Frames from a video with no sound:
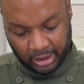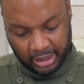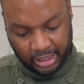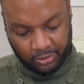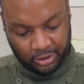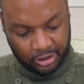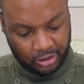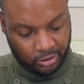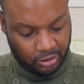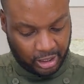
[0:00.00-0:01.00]
And then we're gonna
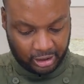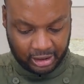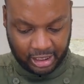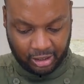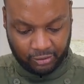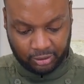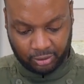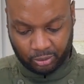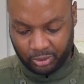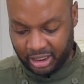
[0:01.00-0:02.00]
do a set of
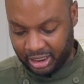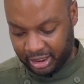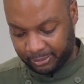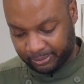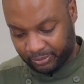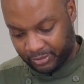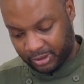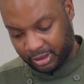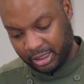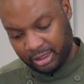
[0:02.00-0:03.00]
three.
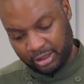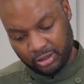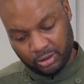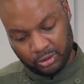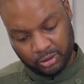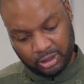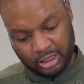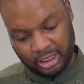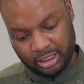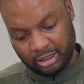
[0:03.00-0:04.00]
So let's do
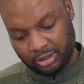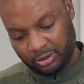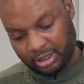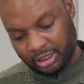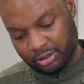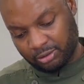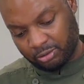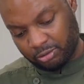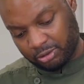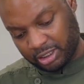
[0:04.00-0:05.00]
these three.
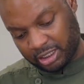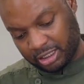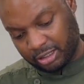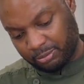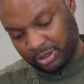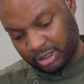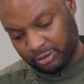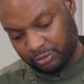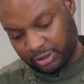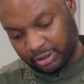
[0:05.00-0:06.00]
Ooh, yeah,
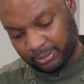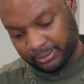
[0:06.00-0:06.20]
perfect.